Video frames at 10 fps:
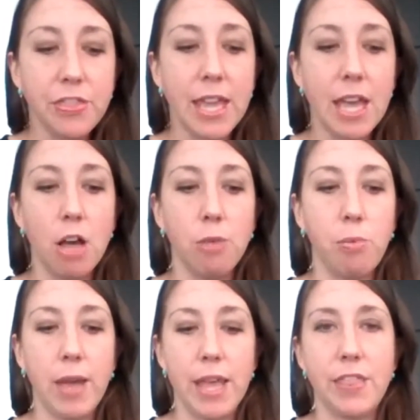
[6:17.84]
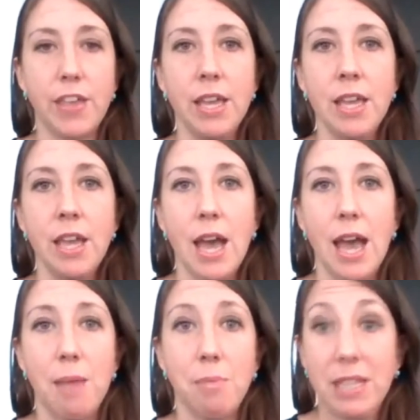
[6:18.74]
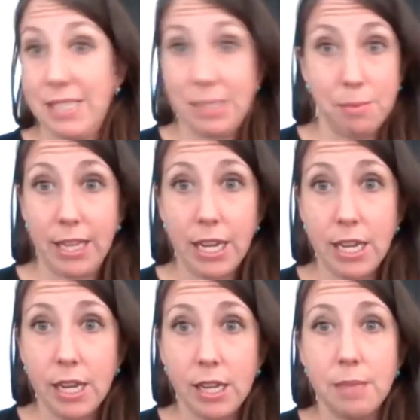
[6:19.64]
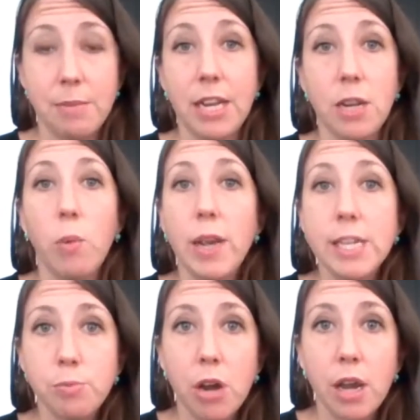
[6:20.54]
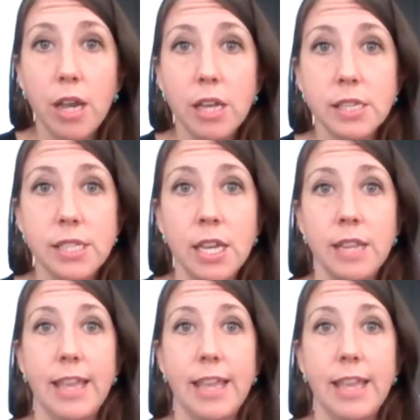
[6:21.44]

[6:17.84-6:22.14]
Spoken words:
They help with assimilating and eliminating waste products.